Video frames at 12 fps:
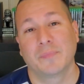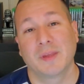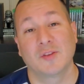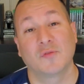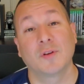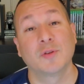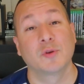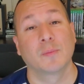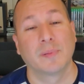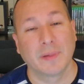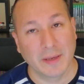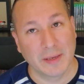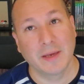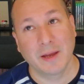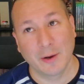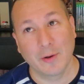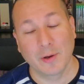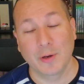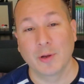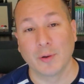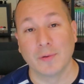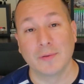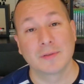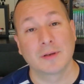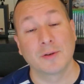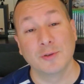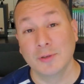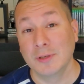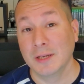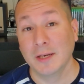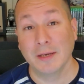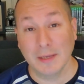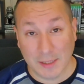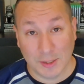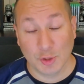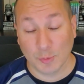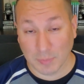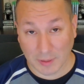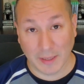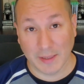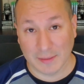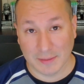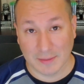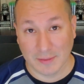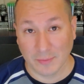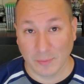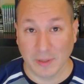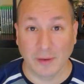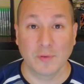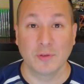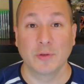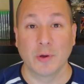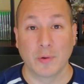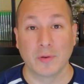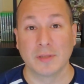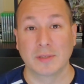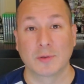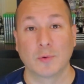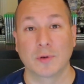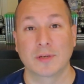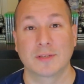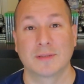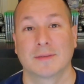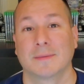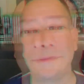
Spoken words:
Now, as far as your plate carrier goes, are you gonna need your plates whenever you go to this course?